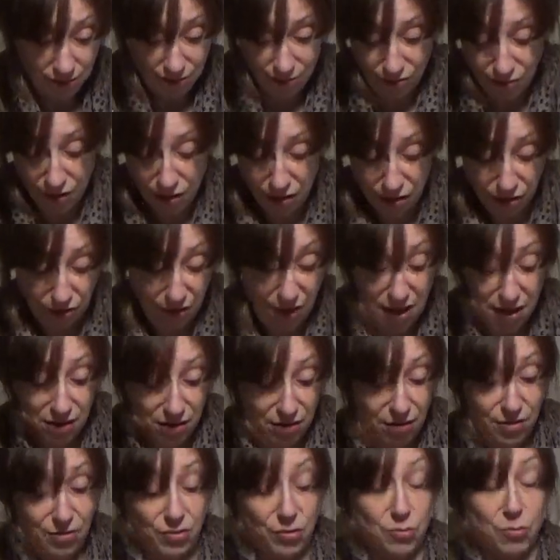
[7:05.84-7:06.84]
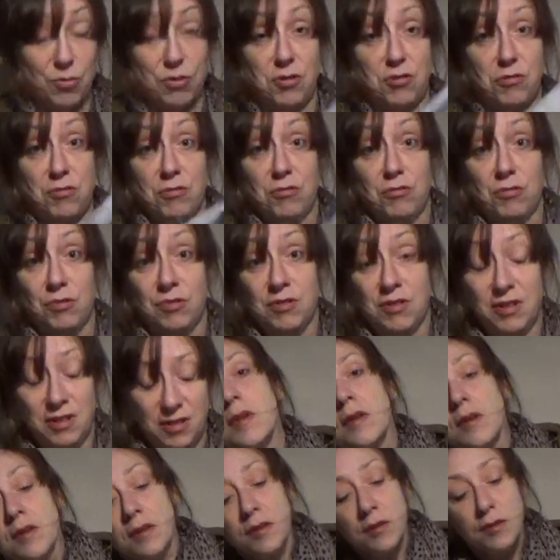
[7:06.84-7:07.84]
with thread. It's quite cool.
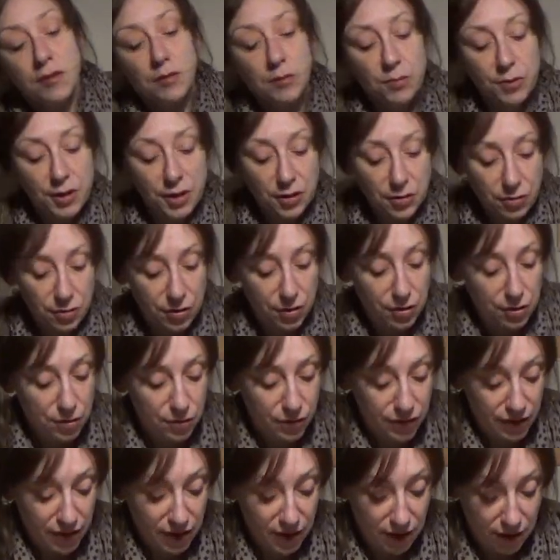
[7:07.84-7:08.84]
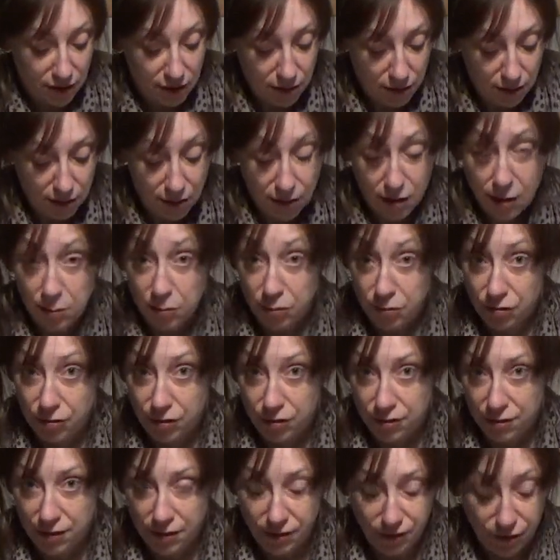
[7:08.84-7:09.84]
So when you're using an
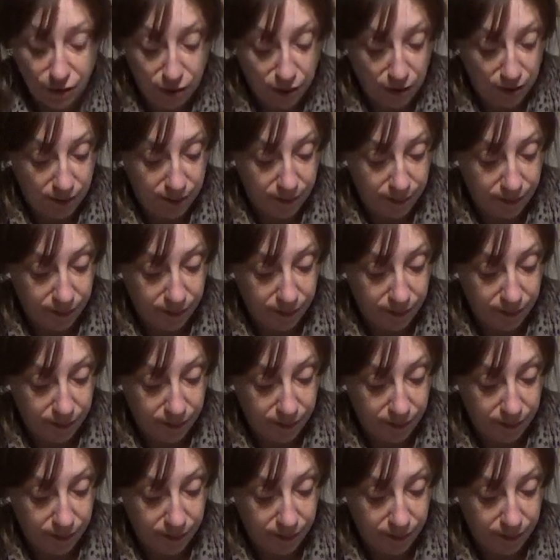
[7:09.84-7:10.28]
embroidery foot,